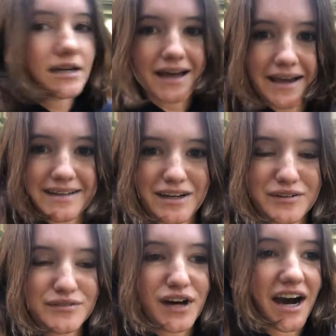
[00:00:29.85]
kind
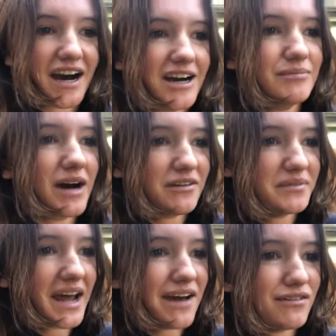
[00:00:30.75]
of. I've been
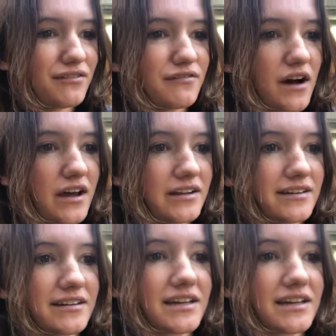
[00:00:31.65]
having fun